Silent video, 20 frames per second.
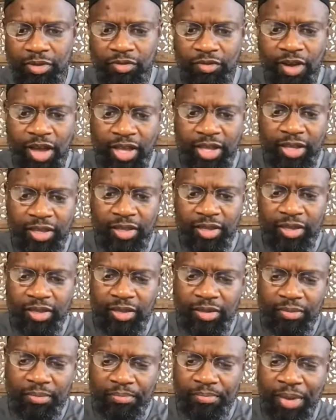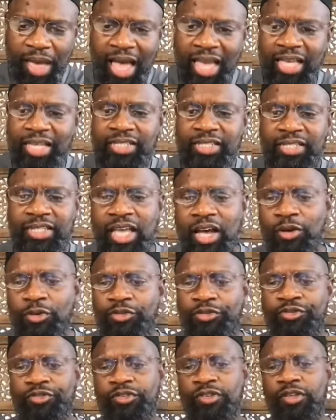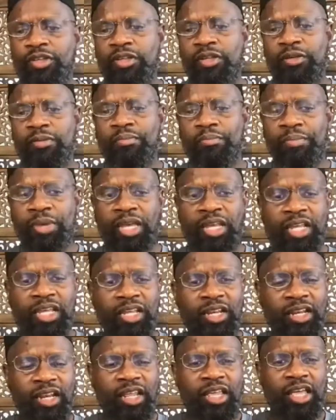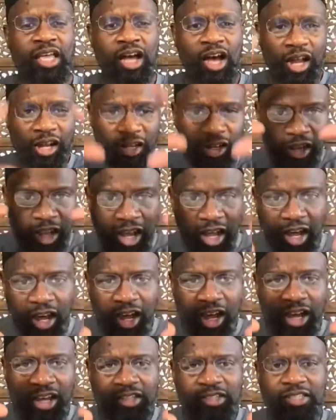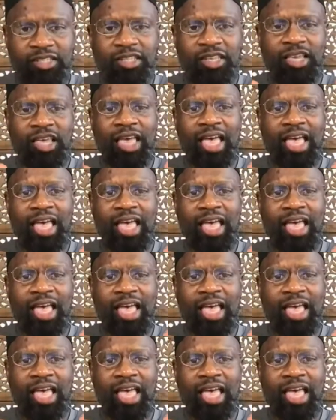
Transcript: right, by his self, meaning Allah's